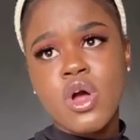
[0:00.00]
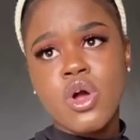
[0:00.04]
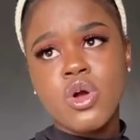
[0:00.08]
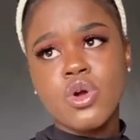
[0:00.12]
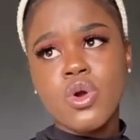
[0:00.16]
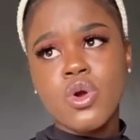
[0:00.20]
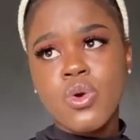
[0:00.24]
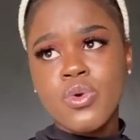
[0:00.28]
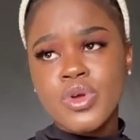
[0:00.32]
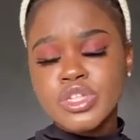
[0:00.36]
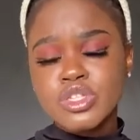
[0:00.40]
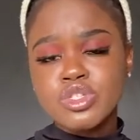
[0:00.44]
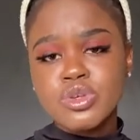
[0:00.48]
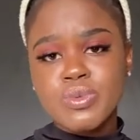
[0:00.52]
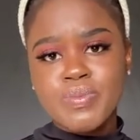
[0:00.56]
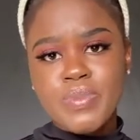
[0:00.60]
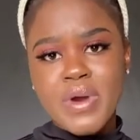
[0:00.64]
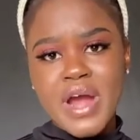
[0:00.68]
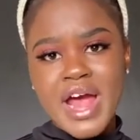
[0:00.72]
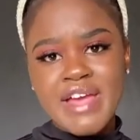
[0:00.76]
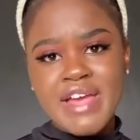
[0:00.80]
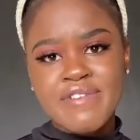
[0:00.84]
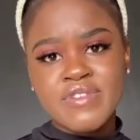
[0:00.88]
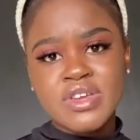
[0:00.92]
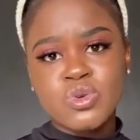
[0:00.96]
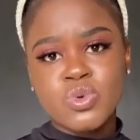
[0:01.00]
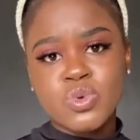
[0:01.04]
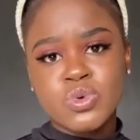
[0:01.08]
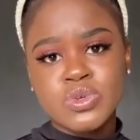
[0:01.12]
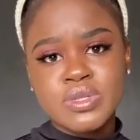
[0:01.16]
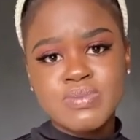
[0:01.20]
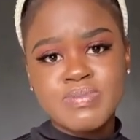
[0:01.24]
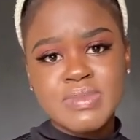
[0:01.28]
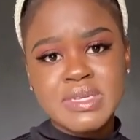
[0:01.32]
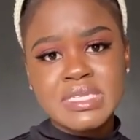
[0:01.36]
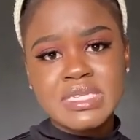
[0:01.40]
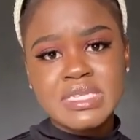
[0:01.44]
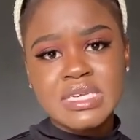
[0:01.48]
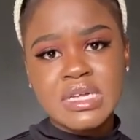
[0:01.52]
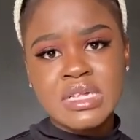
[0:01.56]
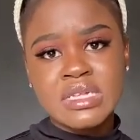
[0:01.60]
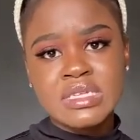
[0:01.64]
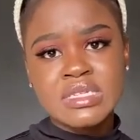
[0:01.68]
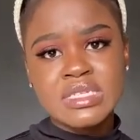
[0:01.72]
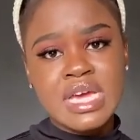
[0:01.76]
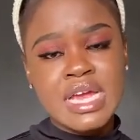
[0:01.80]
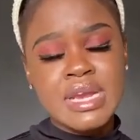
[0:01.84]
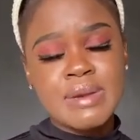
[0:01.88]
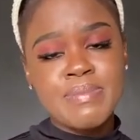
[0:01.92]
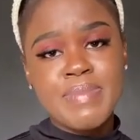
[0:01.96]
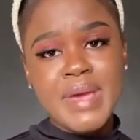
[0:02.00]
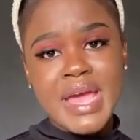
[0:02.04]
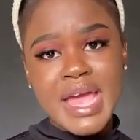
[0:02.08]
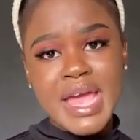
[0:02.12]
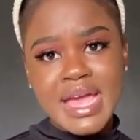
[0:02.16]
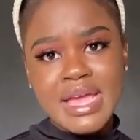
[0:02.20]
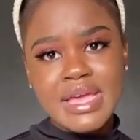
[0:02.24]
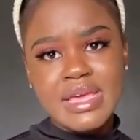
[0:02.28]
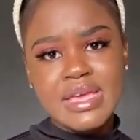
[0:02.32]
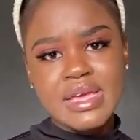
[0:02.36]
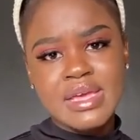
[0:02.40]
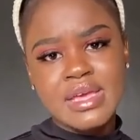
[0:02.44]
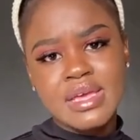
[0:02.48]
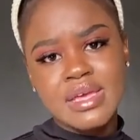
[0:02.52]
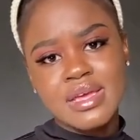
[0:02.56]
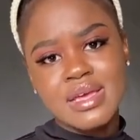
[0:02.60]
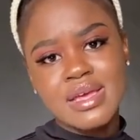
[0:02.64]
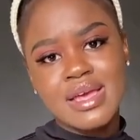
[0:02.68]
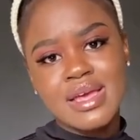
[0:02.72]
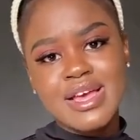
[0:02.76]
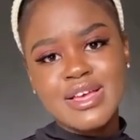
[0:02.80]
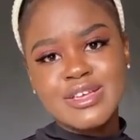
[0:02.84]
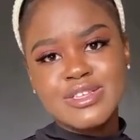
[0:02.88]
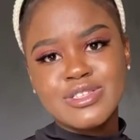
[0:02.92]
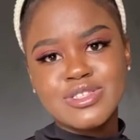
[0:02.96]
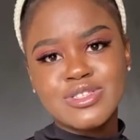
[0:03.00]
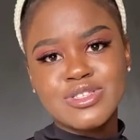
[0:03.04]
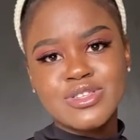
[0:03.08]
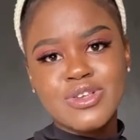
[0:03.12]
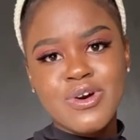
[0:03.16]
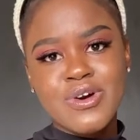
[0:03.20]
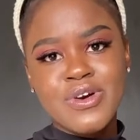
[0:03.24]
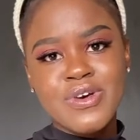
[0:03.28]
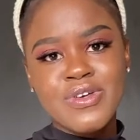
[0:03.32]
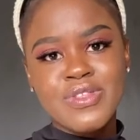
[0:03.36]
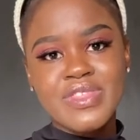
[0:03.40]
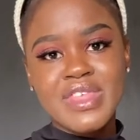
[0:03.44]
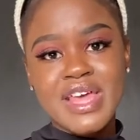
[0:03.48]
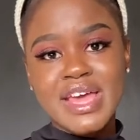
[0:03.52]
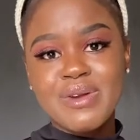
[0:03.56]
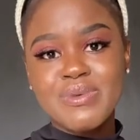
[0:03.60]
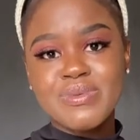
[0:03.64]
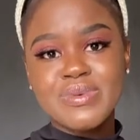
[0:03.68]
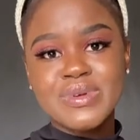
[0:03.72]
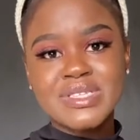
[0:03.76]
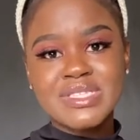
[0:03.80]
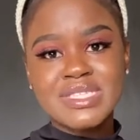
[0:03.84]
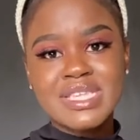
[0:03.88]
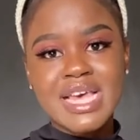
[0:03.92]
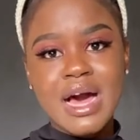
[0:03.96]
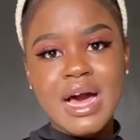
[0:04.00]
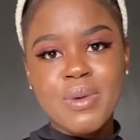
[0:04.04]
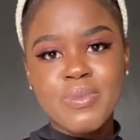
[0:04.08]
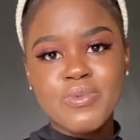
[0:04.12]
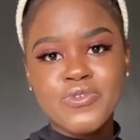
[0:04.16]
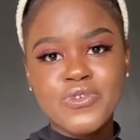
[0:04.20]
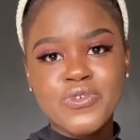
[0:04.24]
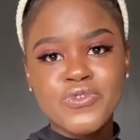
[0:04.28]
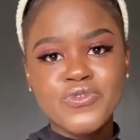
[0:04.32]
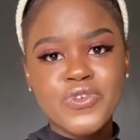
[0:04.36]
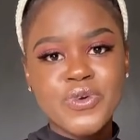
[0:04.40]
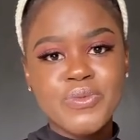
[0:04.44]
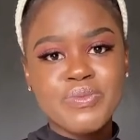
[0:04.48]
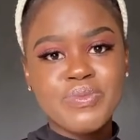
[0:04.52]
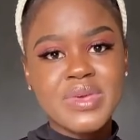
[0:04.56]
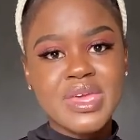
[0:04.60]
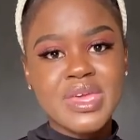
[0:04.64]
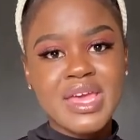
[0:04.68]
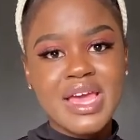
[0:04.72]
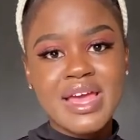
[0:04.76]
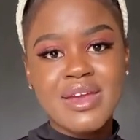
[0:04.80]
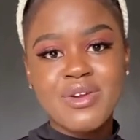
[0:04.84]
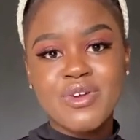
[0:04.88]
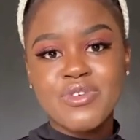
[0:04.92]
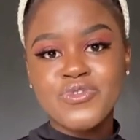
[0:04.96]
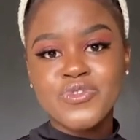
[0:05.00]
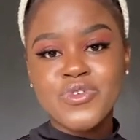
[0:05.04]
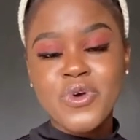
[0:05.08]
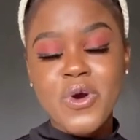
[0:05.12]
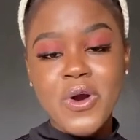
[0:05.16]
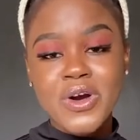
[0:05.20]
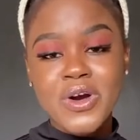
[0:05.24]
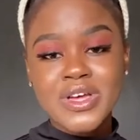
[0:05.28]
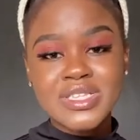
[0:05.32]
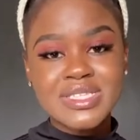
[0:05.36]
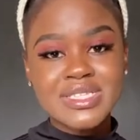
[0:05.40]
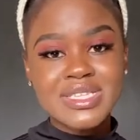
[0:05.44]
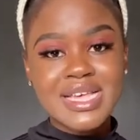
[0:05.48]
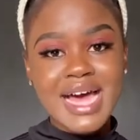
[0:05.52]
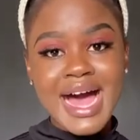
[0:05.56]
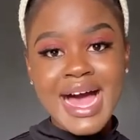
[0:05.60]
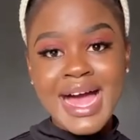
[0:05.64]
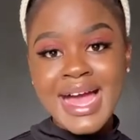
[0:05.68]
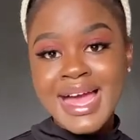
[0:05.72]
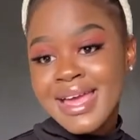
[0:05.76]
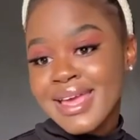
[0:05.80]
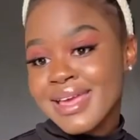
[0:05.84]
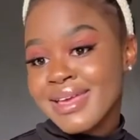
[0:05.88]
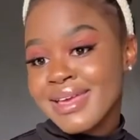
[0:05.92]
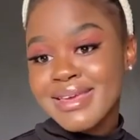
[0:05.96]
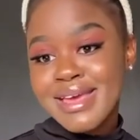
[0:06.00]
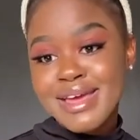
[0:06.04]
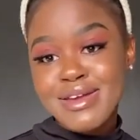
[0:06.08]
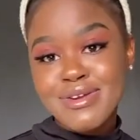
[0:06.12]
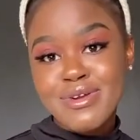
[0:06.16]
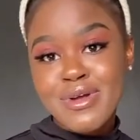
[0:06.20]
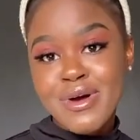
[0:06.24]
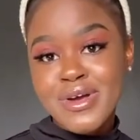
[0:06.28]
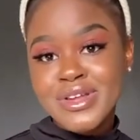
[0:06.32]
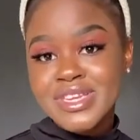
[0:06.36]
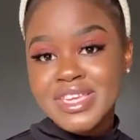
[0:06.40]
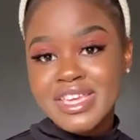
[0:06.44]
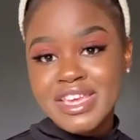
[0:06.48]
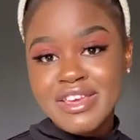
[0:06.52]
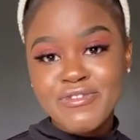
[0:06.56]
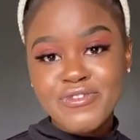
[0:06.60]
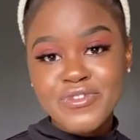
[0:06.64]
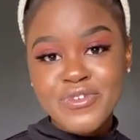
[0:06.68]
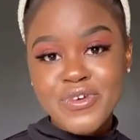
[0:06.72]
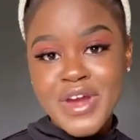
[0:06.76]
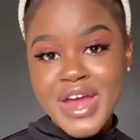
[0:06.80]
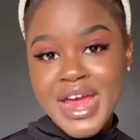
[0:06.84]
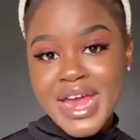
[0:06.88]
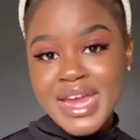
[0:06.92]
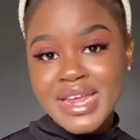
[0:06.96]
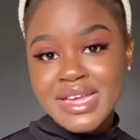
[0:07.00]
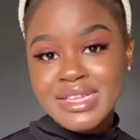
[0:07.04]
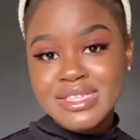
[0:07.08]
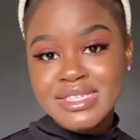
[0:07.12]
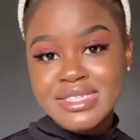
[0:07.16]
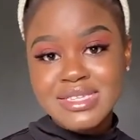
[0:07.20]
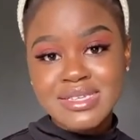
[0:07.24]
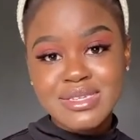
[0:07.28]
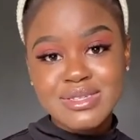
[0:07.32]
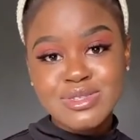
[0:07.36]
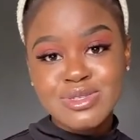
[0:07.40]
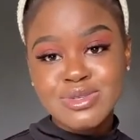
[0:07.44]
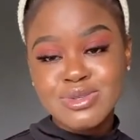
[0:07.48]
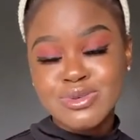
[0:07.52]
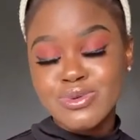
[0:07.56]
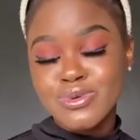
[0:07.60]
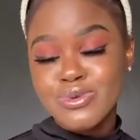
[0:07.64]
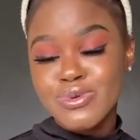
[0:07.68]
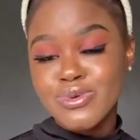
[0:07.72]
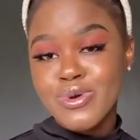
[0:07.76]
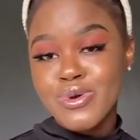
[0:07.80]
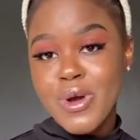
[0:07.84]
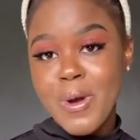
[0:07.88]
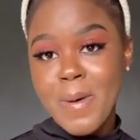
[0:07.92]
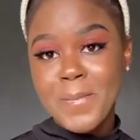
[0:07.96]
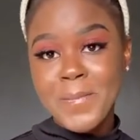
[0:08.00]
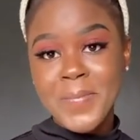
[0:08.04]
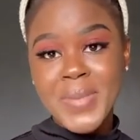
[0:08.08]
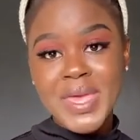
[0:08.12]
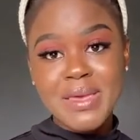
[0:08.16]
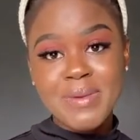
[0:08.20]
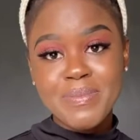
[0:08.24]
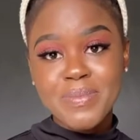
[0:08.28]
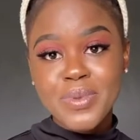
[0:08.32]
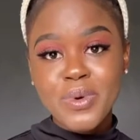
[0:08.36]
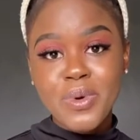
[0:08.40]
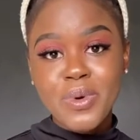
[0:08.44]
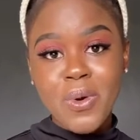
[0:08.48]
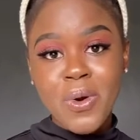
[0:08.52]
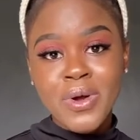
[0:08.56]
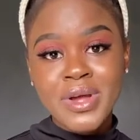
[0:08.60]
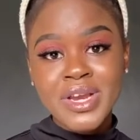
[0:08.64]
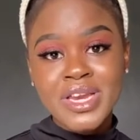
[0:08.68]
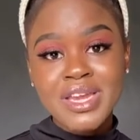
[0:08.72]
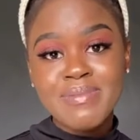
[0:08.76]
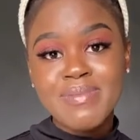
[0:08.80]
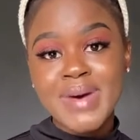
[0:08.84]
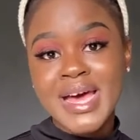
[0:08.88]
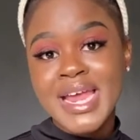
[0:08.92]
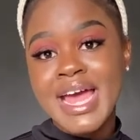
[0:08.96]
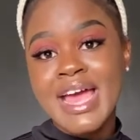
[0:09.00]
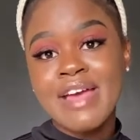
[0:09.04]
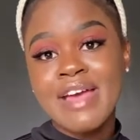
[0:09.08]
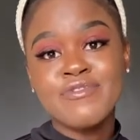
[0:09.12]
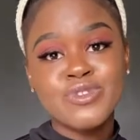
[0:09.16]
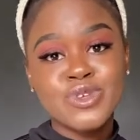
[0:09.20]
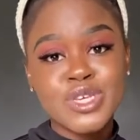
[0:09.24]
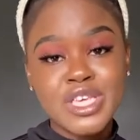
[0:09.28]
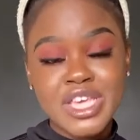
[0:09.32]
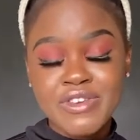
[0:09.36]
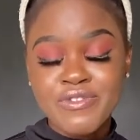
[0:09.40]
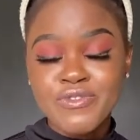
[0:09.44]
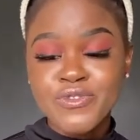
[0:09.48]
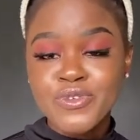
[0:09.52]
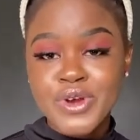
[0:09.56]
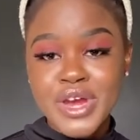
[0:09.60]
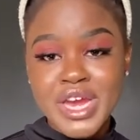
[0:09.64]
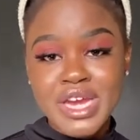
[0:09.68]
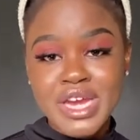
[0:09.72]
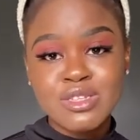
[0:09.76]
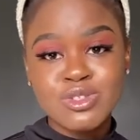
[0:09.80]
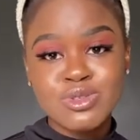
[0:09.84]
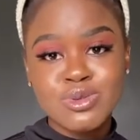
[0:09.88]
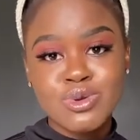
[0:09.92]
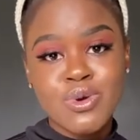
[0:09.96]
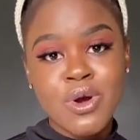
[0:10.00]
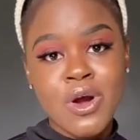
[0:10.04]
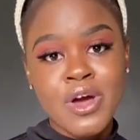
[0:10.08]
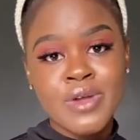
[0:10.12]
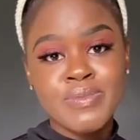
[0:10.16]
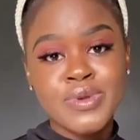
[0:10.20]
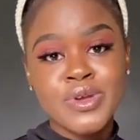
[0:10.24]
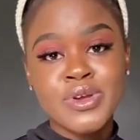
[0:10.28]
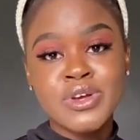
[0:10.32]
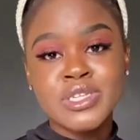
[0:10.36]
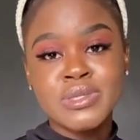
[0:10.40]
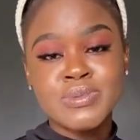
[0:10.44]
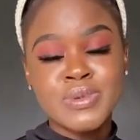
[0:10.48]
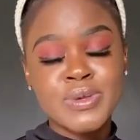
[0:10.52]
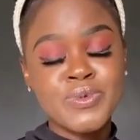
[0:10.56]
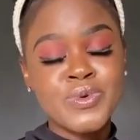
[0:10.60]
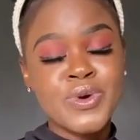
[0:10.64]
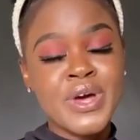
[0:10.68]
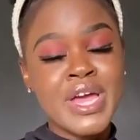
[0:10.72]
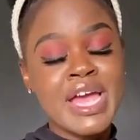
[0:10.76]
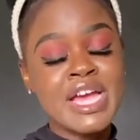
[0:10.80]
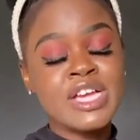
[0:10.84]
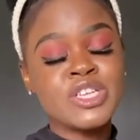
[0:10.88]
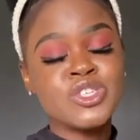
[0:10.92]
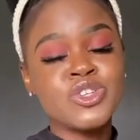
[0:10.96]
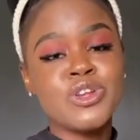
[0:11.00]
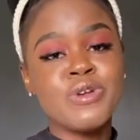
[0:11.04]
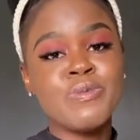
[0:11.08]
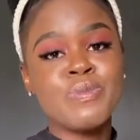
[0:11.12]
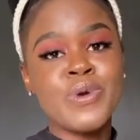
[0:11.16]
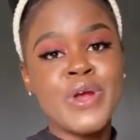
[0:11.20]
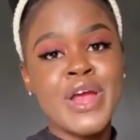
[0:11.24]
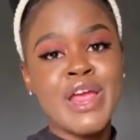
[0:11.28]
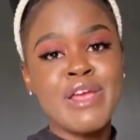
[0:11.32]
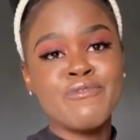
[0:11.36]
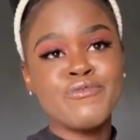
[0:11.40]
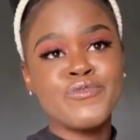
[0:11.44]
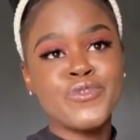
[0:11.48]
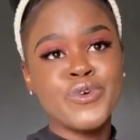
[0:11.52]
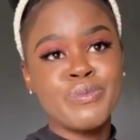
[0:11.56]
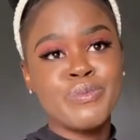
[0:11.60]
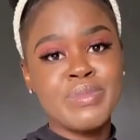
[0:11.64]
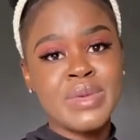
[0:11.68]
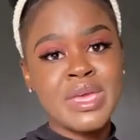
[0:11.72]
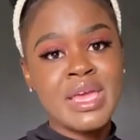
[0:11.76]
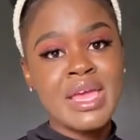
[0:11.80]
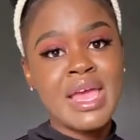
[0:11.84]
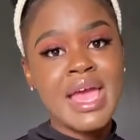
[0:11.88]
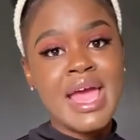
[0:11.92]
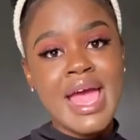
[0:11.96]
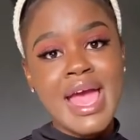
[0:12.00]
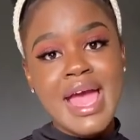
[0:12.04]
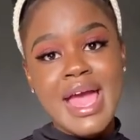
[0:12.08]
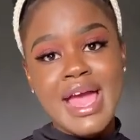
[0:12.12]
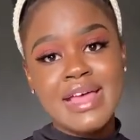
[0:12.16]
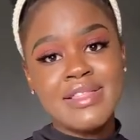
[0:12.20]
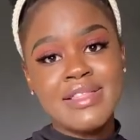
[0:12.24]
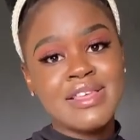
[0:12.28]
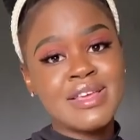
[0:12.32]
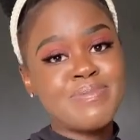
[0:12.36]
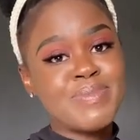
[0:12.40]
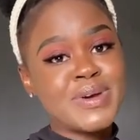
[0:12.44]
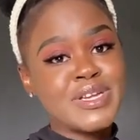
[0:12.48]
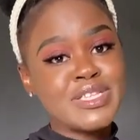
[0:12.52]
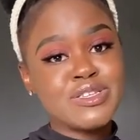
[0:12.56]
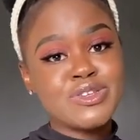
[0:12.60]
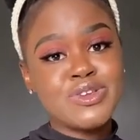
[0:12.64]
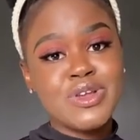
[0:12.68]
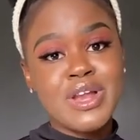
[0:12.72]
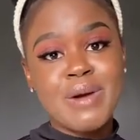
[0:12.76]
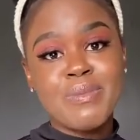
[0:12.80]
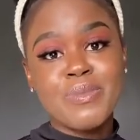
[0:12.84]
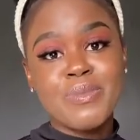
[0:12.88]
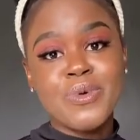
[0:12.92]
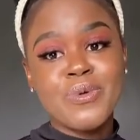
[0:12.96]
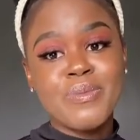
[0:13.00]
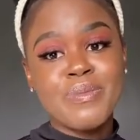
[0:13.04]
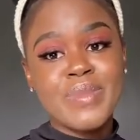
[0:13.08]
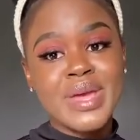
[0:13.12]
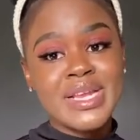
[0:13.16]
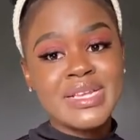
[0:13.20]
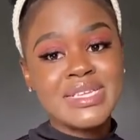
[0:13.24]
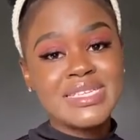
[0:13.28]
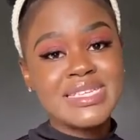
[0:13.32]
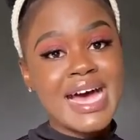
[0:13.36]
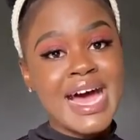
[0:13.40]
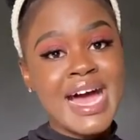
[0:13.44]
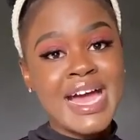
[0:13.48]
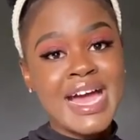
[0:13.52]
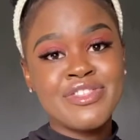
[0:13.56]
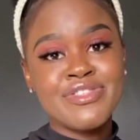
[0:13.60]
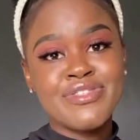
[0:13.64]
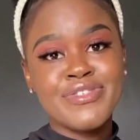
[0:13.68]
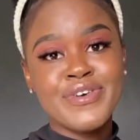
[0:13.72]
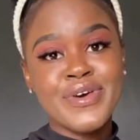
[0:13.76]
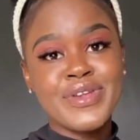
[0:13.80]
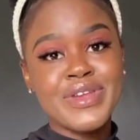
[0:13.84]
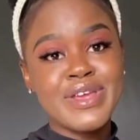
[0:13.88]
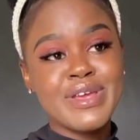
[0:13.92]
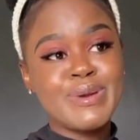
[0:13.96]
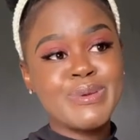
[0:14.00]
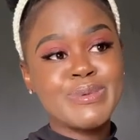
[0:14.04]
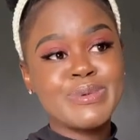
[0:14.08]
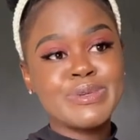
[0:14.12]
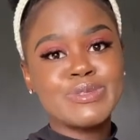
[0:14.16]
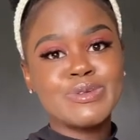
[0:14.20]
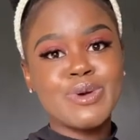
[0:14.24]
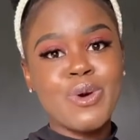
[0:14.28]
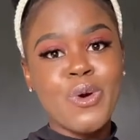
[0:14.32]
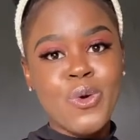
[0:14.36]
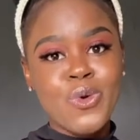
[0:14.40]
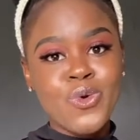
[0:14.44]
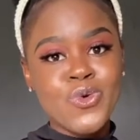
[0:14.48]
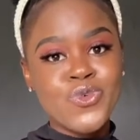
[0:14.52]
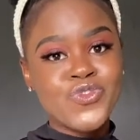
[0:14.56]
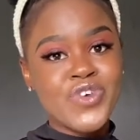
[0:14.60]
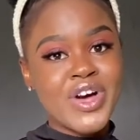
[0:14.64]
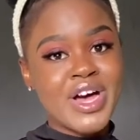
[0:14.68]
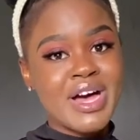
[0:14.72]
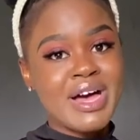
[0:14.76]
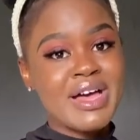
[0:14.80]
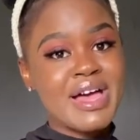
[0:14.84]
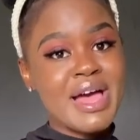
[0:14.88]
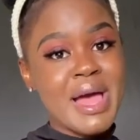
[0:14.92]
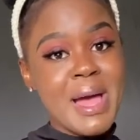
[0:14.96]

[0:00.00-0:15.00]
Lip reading: going to private hospitals and paying. So that was helpful for me. And of course, I cannot give credit to people only, but I have to give credit to God, because people were actually praying for me at that particular moment. I thought it was over,